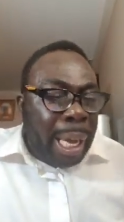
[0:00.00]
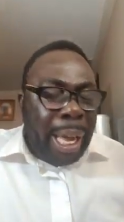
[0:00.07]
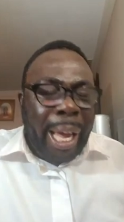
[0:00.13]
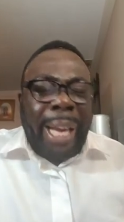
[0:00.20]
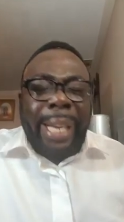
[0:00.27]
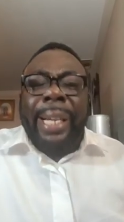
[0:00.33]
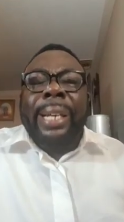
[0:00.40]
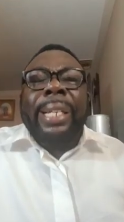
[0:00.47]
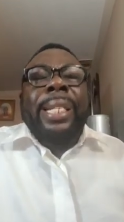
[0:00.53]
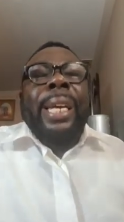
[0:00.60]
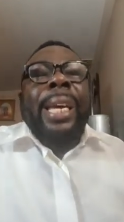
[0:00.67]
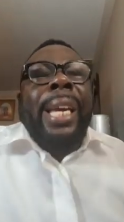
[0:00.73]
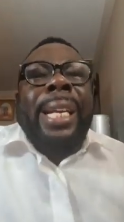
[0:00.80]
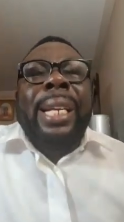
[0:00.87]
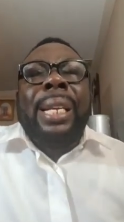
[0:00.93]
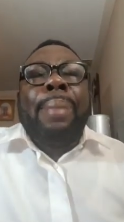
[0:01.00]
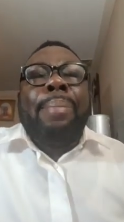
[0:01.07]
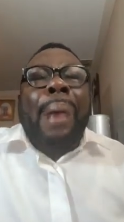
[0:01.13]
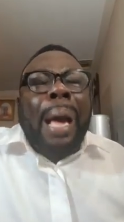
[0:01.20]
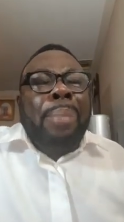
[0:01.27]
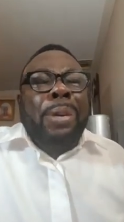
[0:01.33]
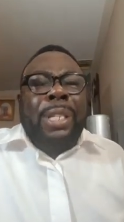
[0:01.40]
Hey, there is healing. The
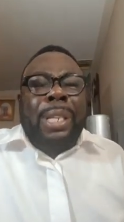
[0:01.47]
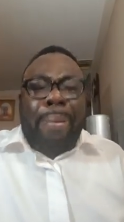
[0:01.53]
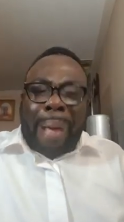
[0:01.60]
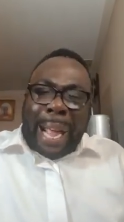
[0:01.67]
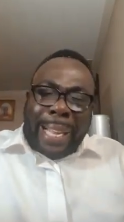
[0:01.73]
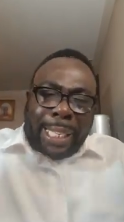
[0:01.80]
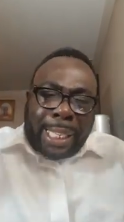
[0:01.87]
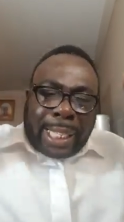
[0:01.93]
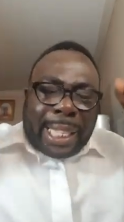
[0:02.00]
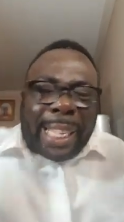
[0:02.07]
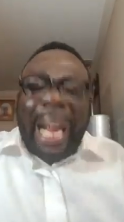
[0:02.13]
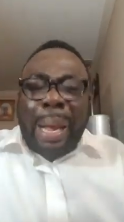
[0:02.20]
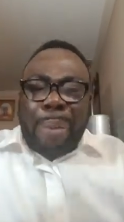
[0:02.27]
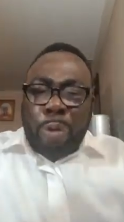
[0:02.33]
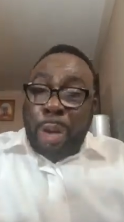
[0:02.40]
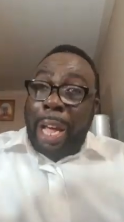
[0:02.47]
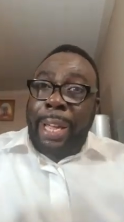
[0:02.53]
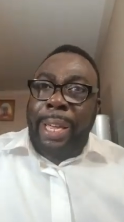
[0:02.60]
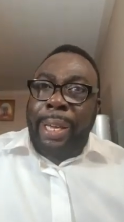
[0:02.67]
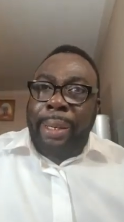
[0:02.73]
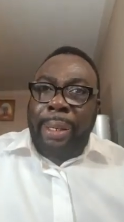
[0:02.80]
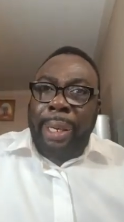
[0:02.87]
Bible says, by his tribe we
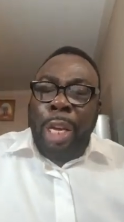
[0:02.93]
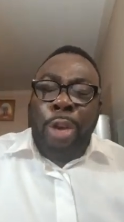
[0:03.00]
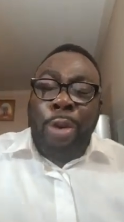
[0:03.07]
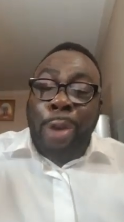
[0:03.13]
are healed.